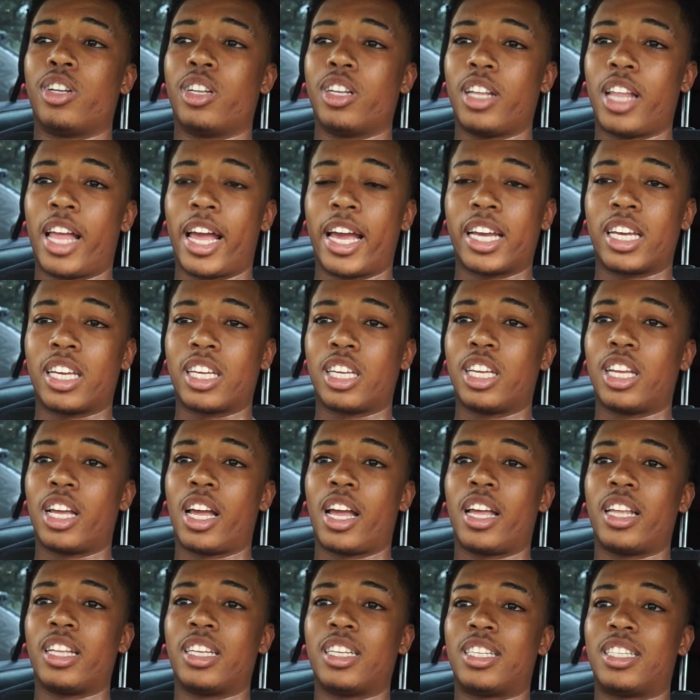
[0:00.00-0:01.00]
Like,
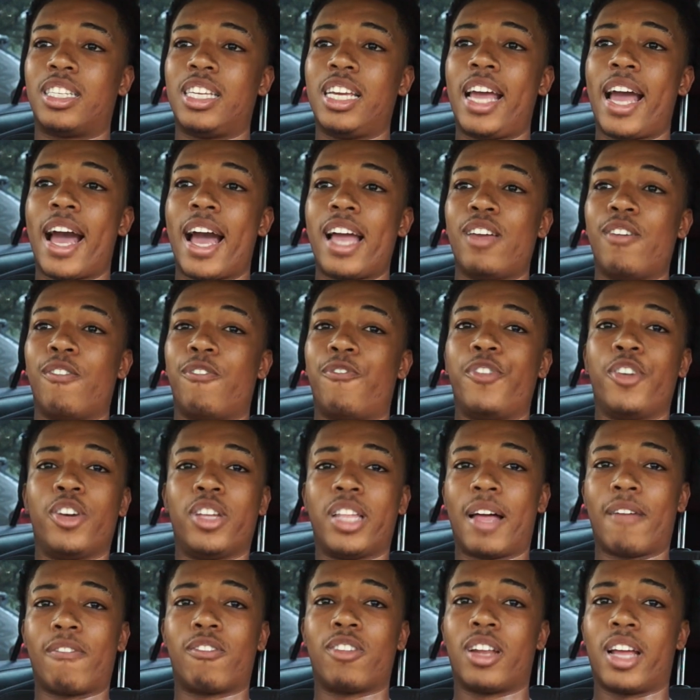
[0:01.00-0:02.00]
see how you feel
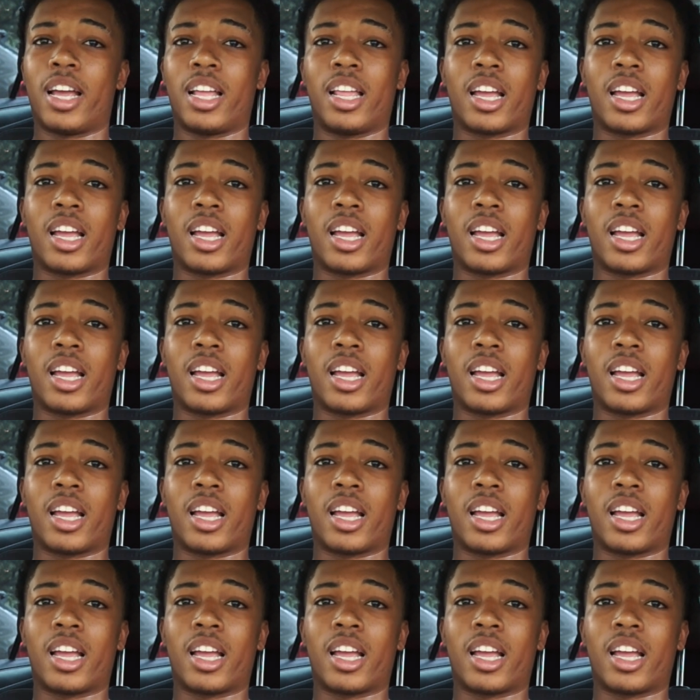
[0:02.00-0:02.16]
after that.